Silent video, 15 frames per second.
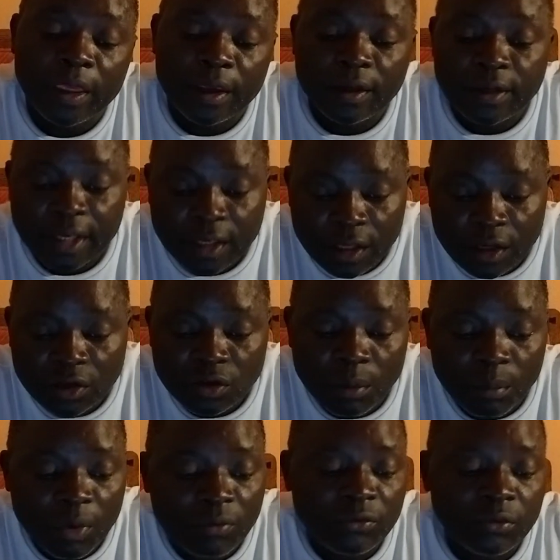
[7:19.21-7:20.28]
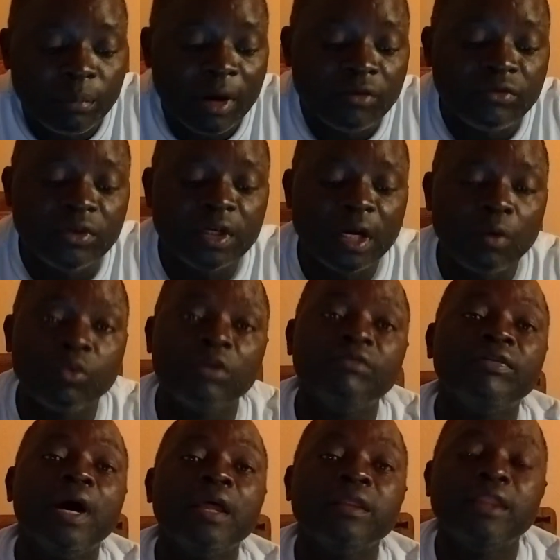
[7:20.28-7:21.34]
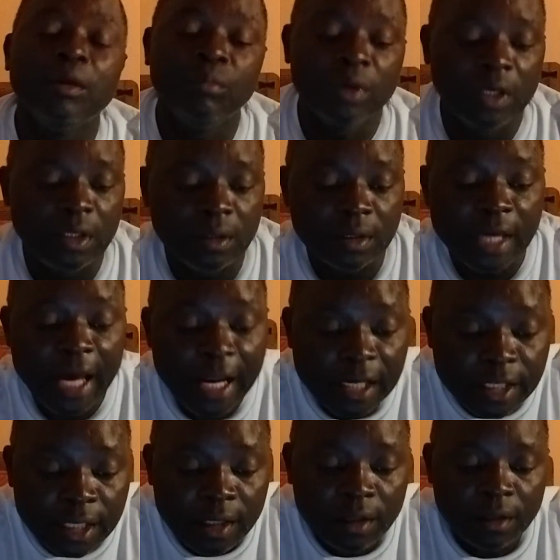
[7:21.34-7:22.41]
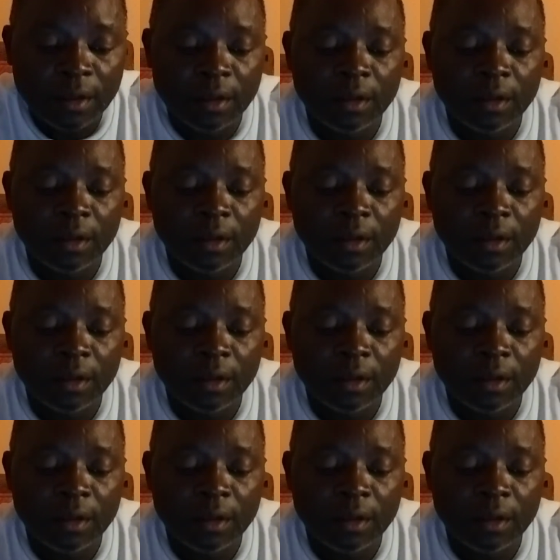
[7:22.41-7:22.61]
In the kingdom of Bavira, we found them in Galie,